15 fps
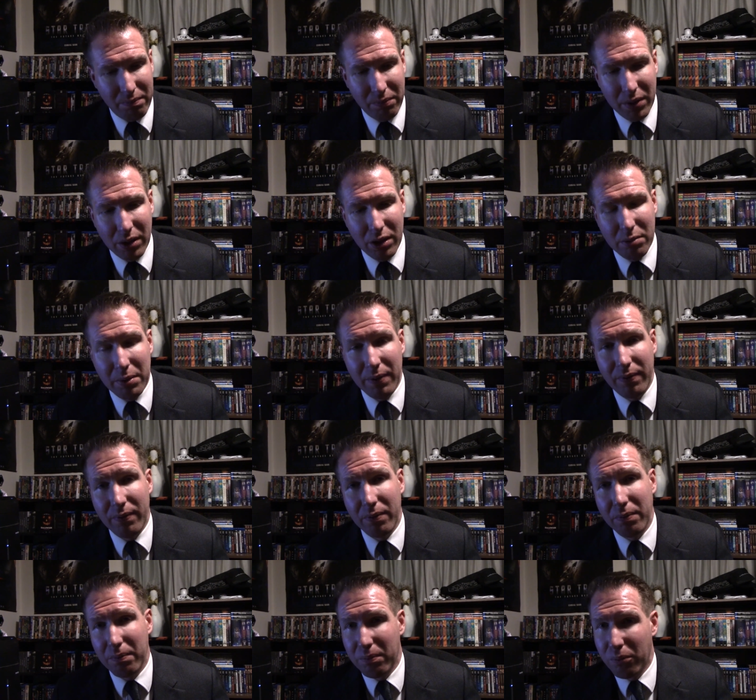Went a little bit
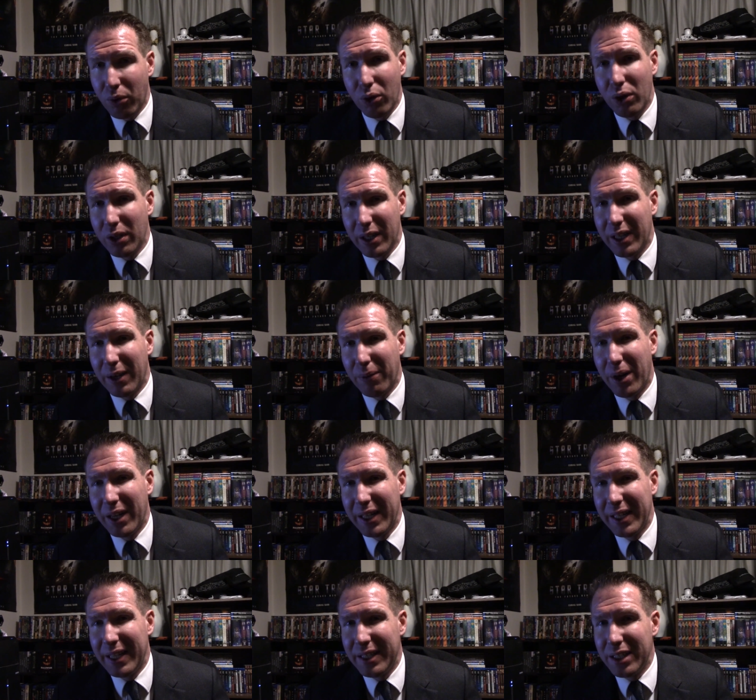more than I
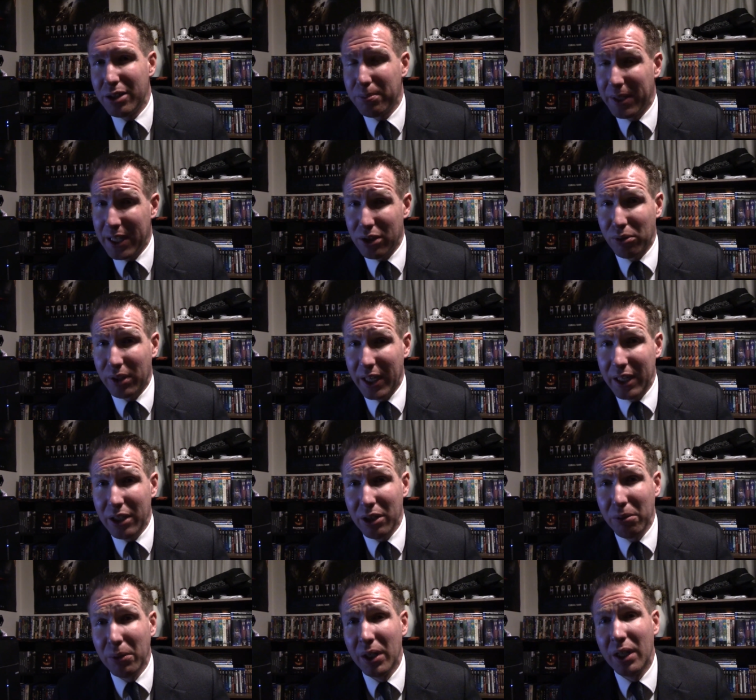wanted in this, but that's okay
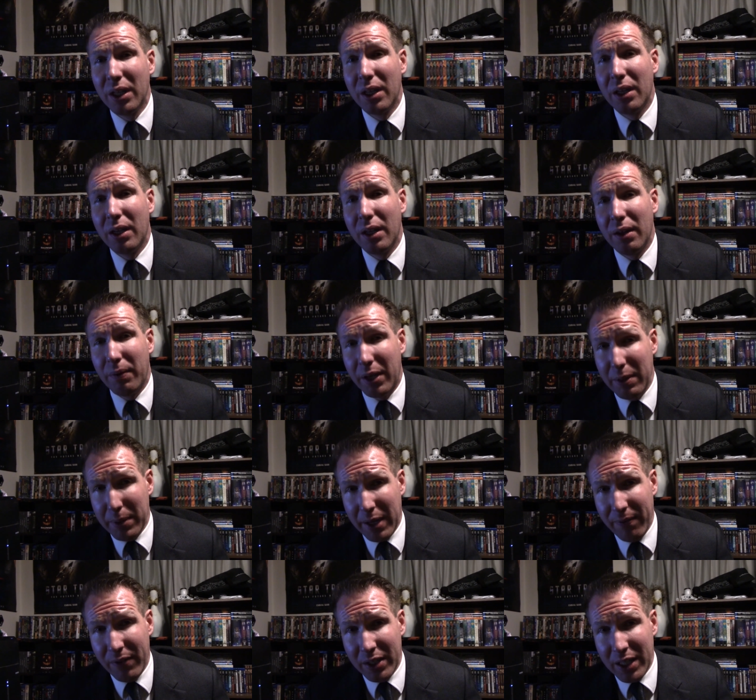though. If we keep it
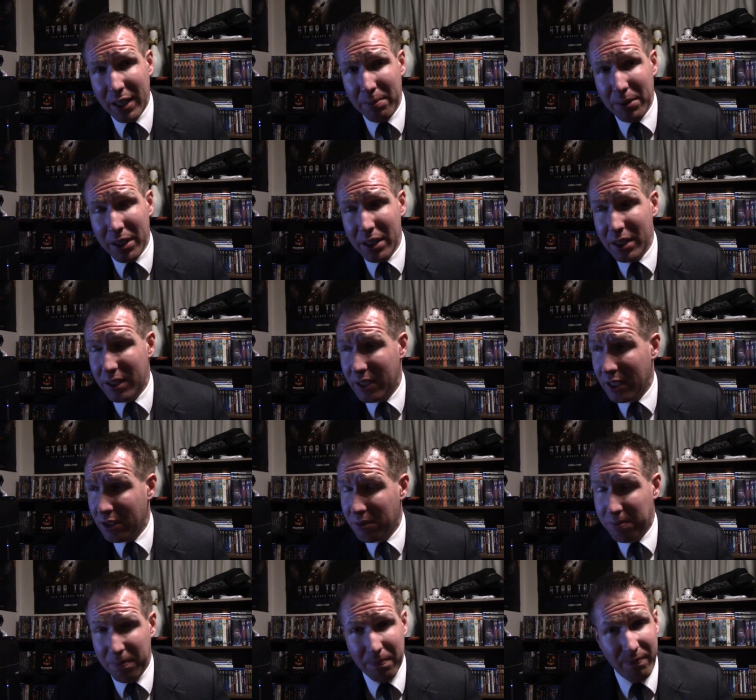at 15 minutes,
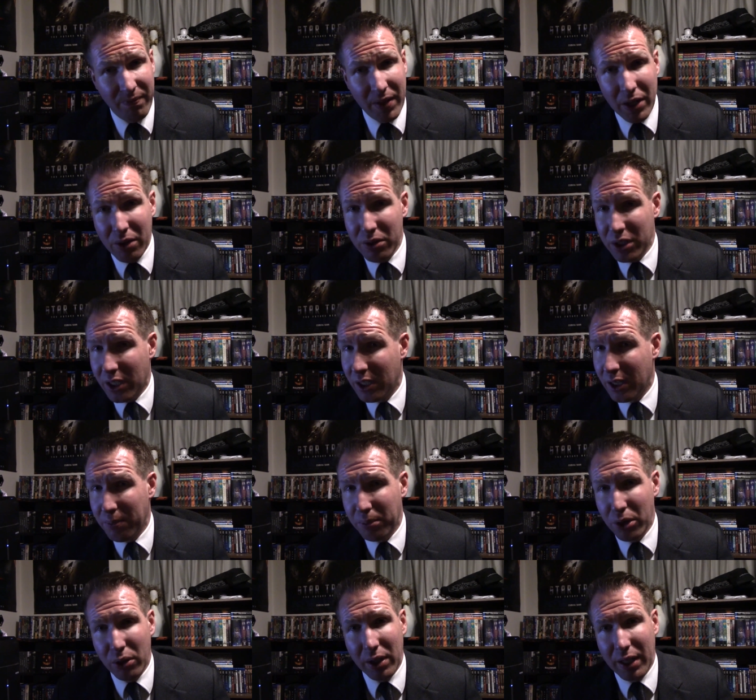these videos can
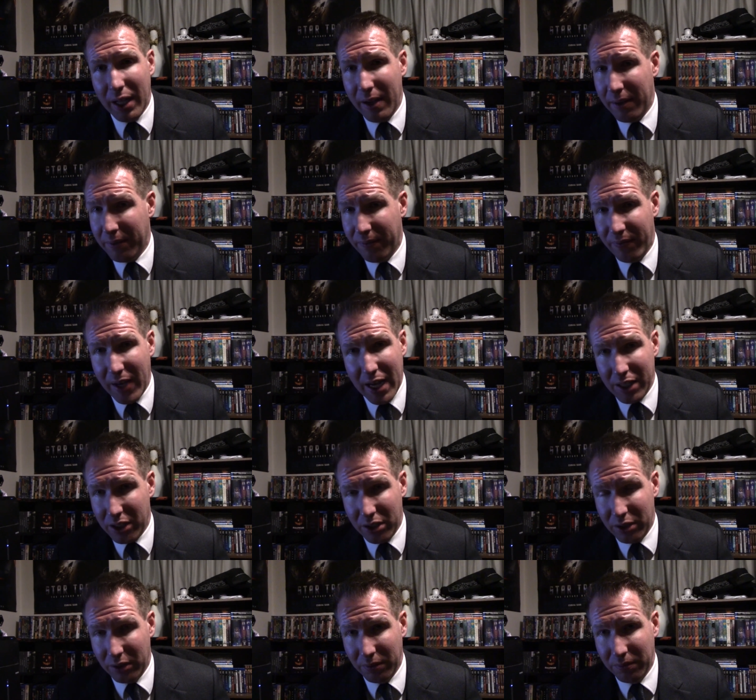upload a lot
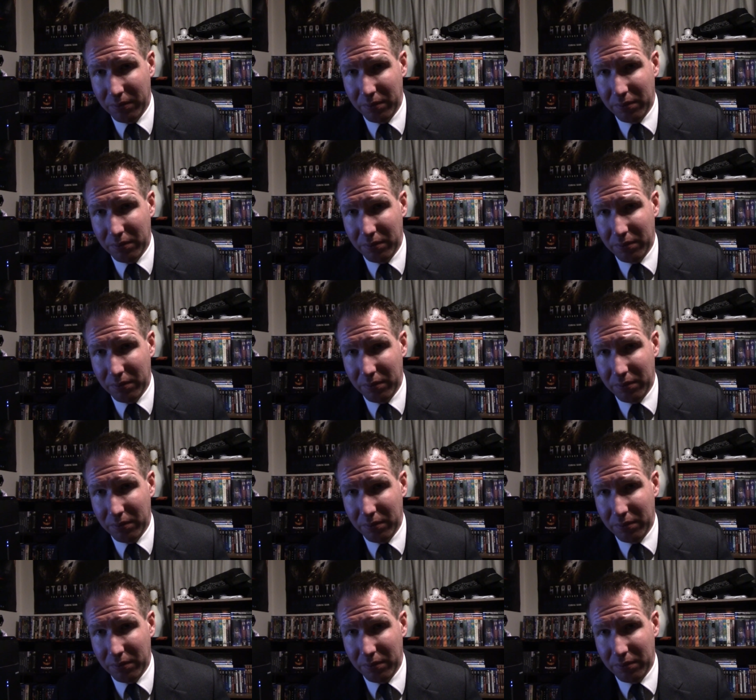faster.